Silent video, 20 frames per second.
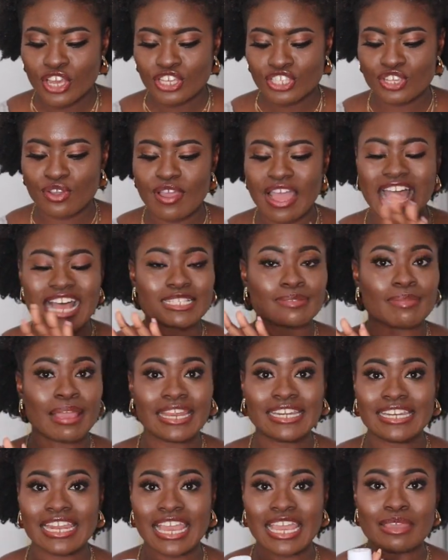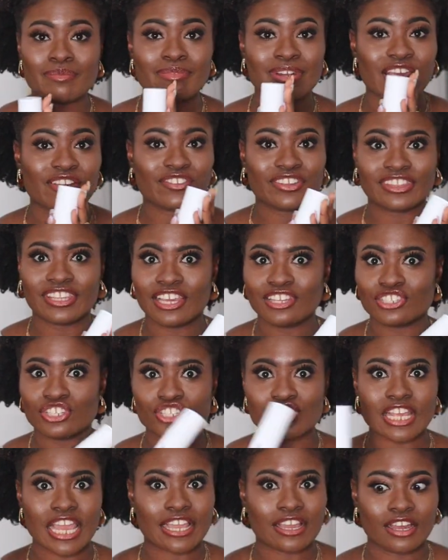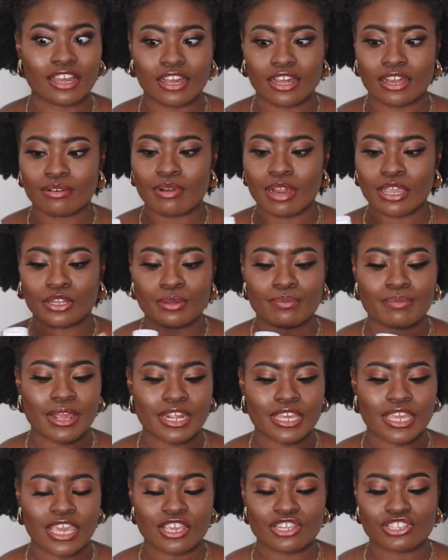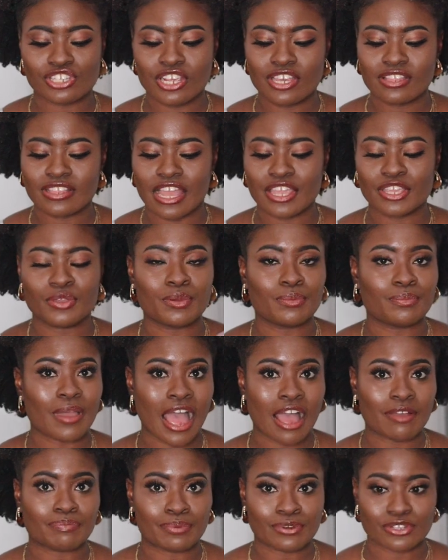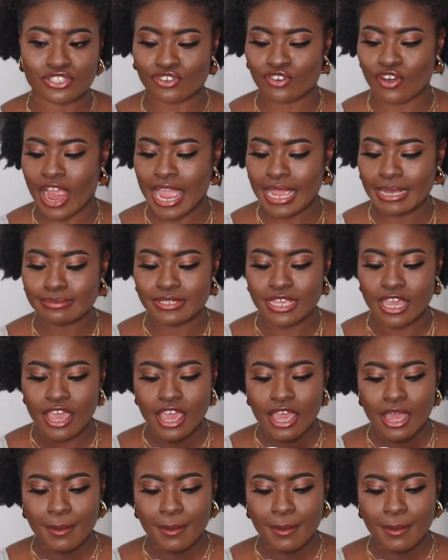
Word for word: So it has my name and everything, just like a regular medication that you would have prescribed.